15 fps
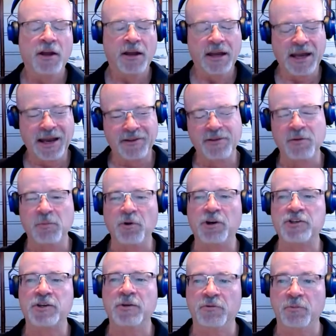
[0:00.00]
It had the
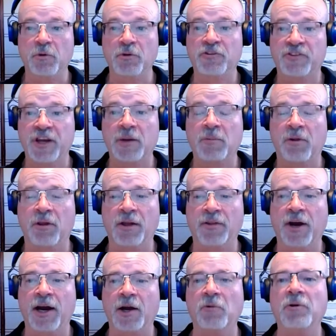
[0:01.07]
impression it was more stable on
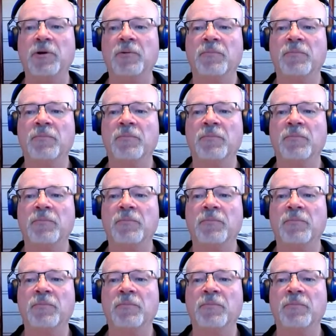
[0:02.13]
the highway.